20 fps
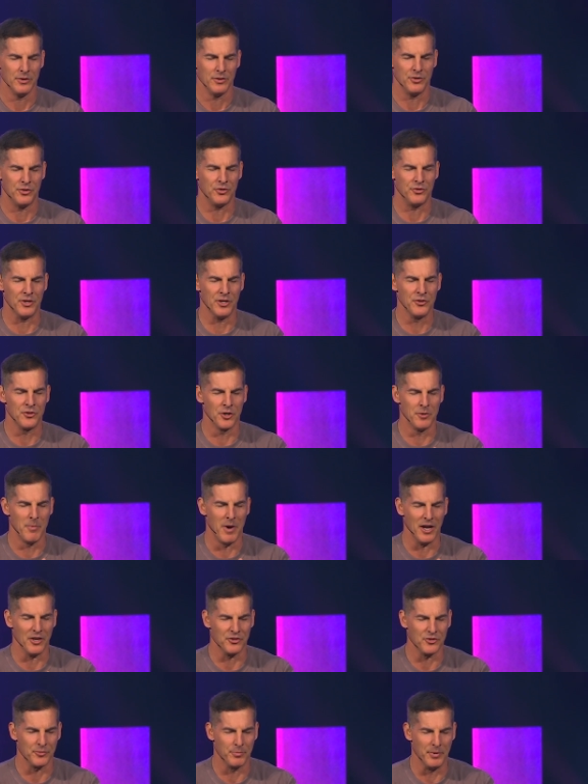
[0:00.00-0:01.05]
Center
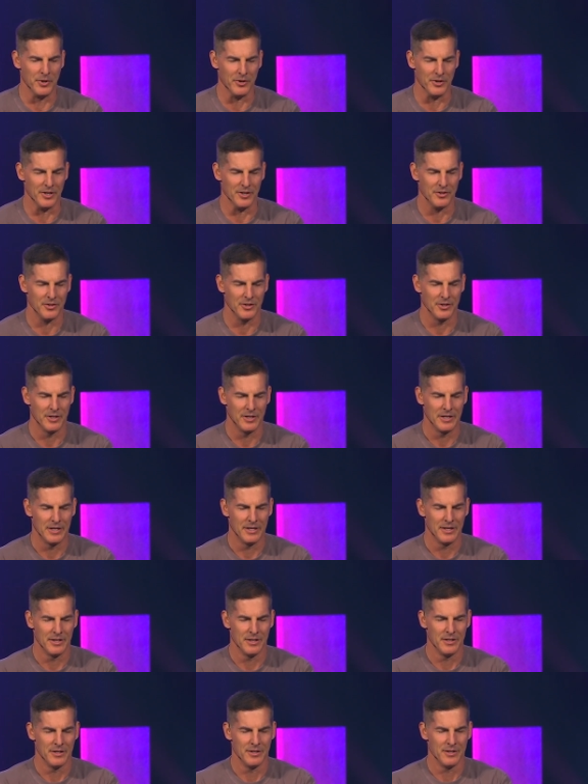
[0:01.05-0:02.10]
my spirit
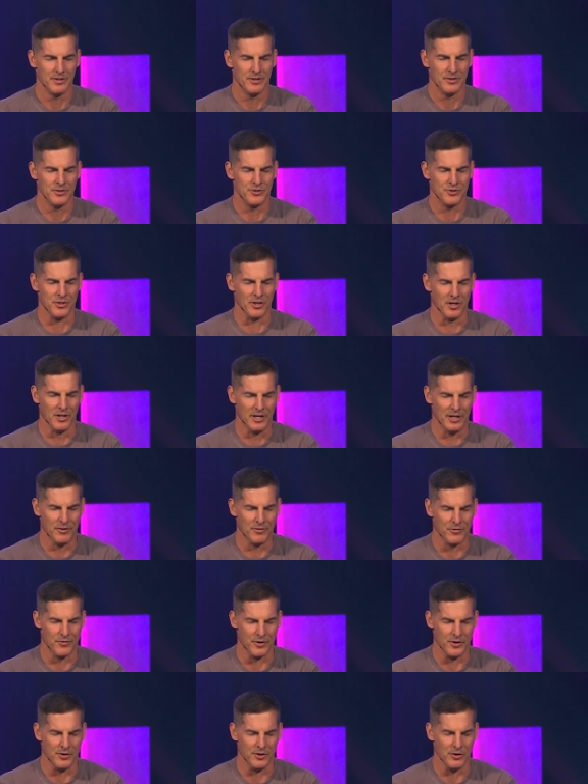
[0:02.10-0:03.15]
to live
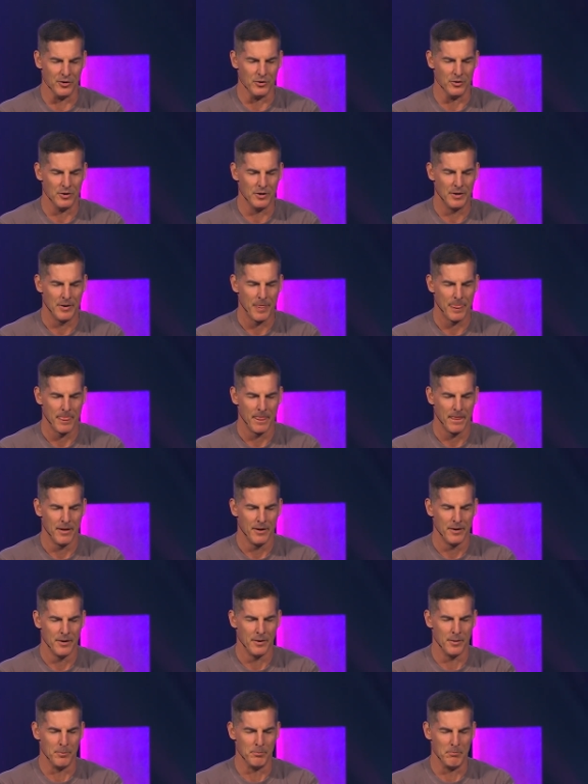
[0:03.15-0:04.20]
for you.
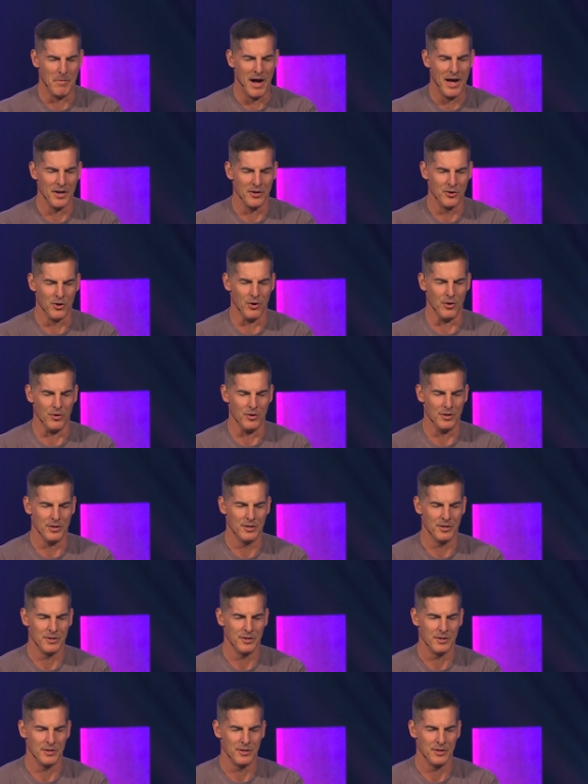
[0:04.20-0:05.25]
My goal
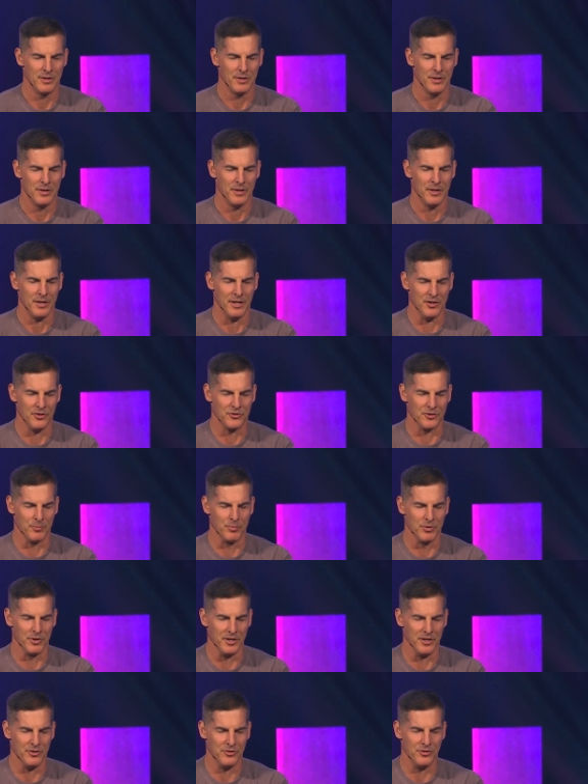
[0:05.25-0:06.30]
is to
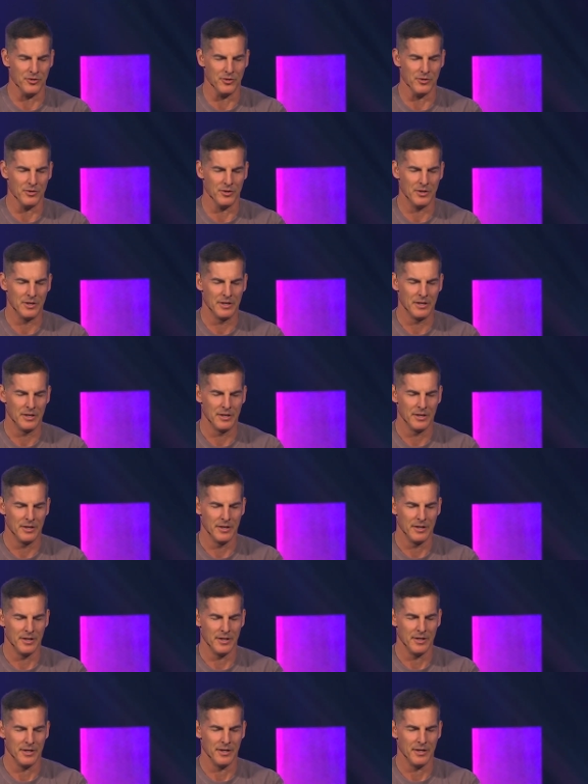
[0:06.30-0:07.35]
please you
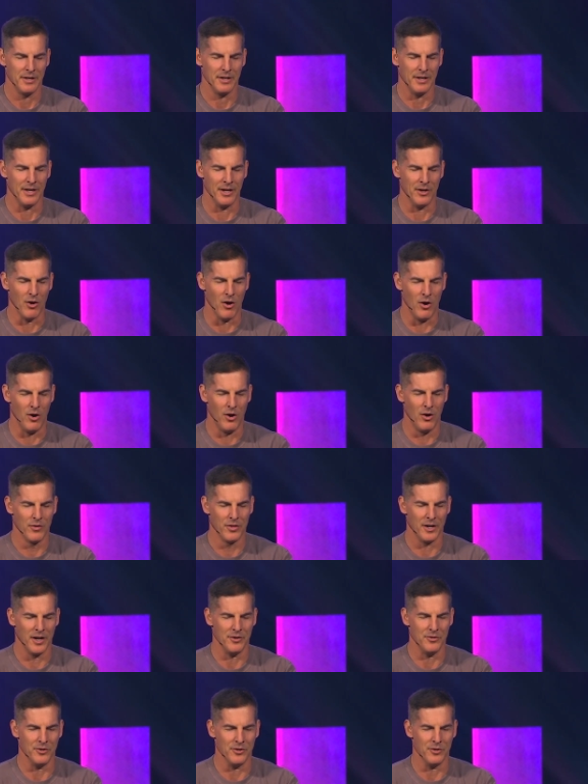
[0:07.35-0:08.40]
in all
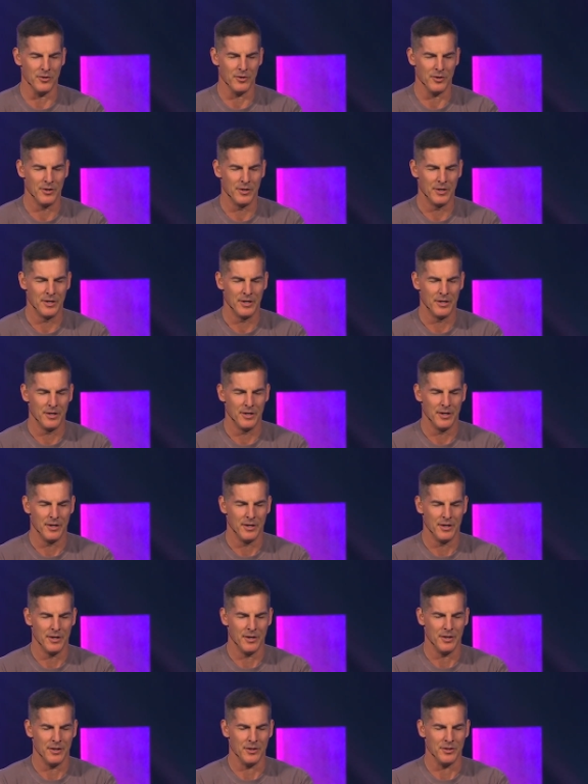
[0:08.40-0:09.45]
that I do.
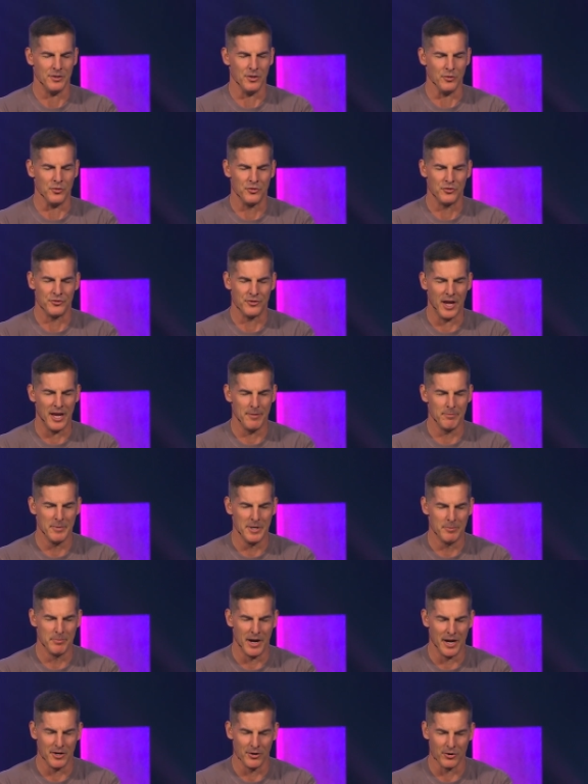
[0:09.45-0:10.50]
You saved me
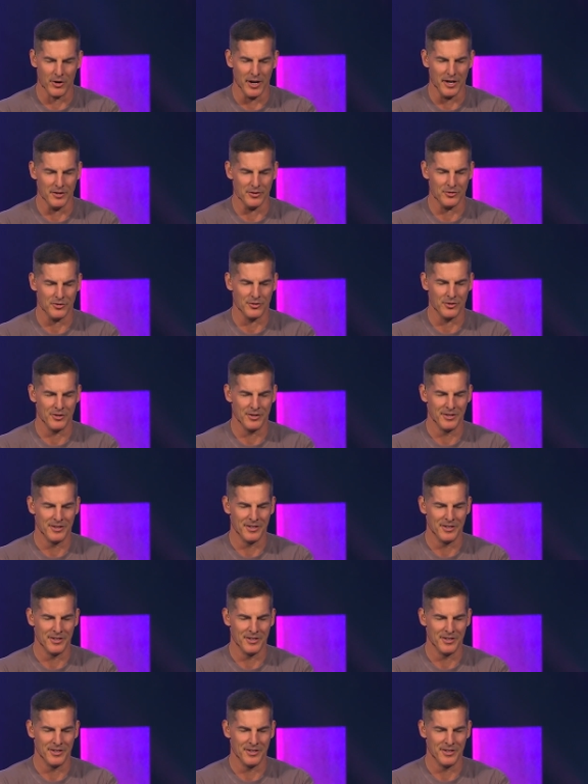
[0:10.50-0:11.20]
by grace.